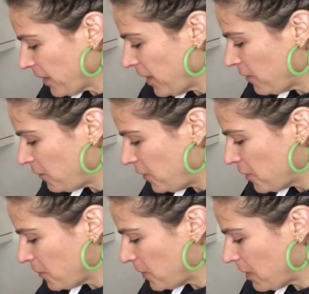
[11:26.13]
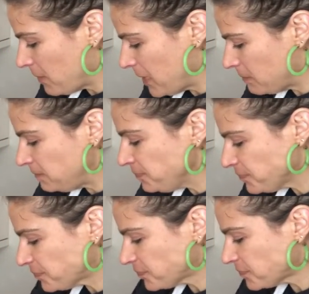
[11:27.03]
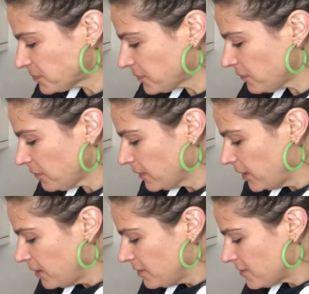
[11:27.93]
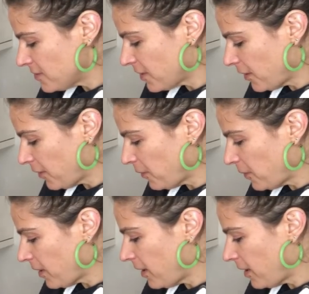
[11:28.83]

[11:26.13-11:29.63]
if you know what I mean. So